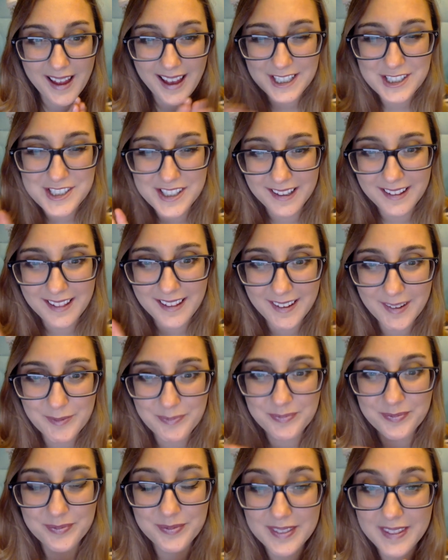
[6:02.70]
Shayla,
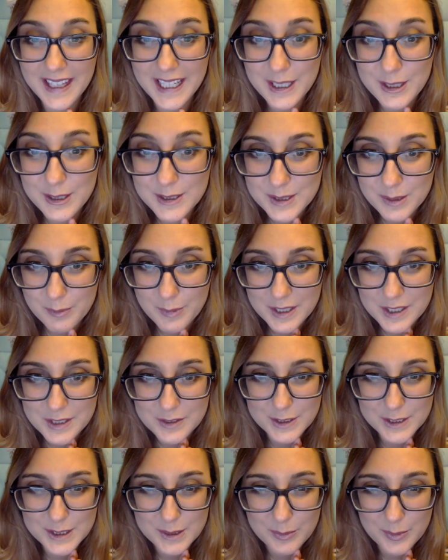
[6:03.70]
thank you so much for
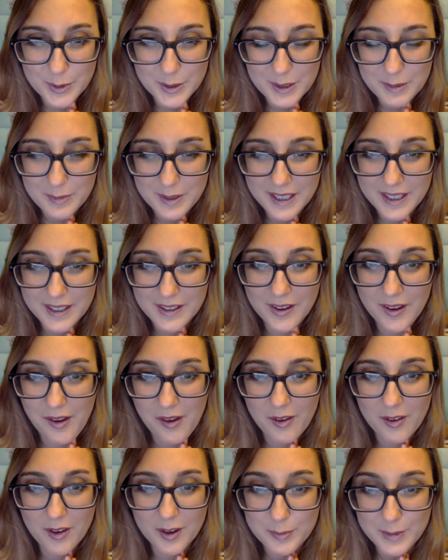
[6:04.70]
supporting me
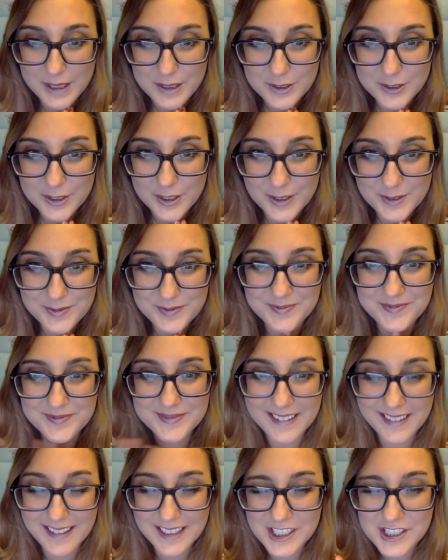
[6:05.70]
on Patreon.
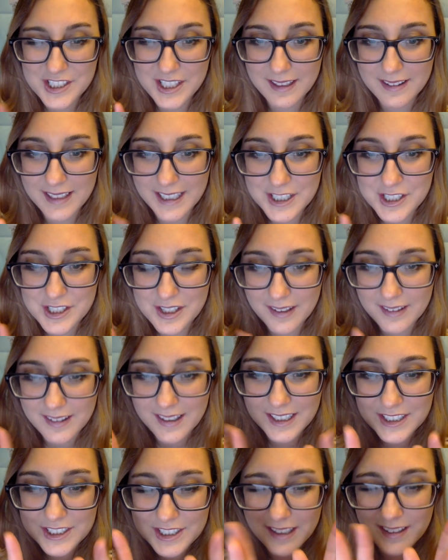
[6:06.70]

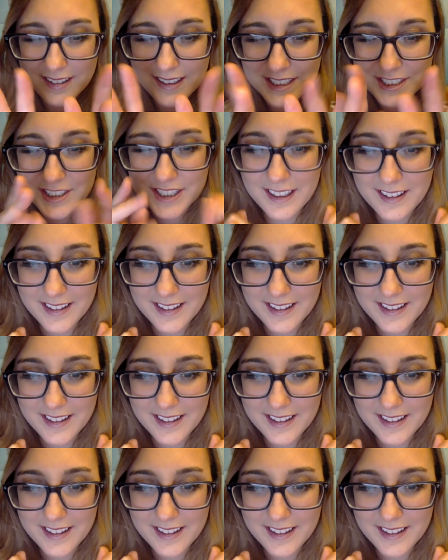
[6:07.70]
Shayla.